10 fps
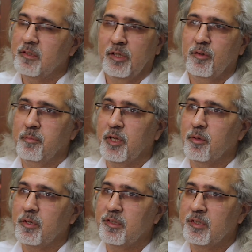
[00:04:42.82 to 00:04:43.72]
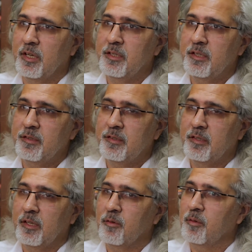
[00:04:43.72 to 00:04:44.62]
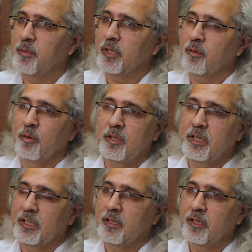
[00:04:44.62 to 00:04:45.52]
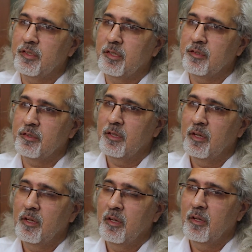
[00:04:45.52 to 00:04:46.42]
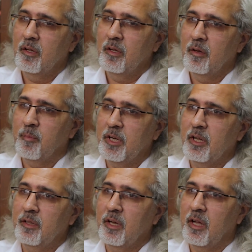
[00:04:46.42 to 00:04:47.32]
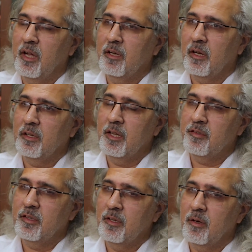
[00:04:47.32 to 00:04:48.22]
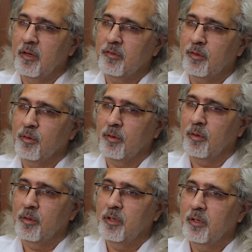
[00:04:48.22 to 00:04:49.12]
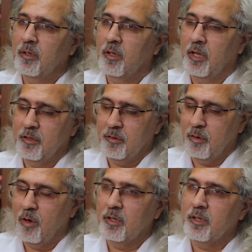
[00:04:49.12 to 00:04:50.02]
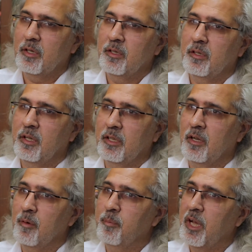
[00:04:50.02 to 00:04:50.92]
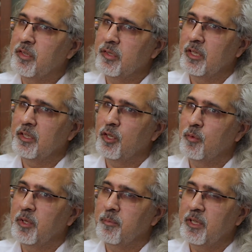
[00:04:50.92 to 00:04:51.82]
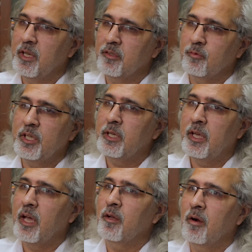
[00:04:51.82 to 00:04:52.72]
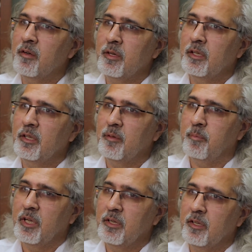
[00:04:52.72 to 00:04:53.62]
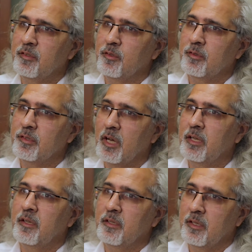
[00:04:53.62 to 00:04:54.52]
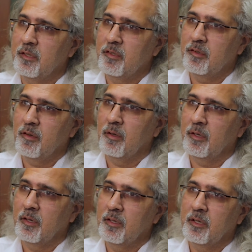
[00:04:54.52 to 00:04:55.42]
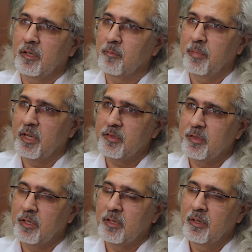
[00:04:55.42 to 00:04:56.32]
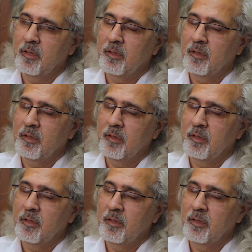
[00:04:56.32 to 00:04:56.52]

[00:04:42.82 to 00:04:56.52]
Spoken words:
they could be good scientists, they could be good technicians, but in the end, unless they are also good and tolerant and compassionate human beings, we cannot really build a society that is tolerant and compassionate.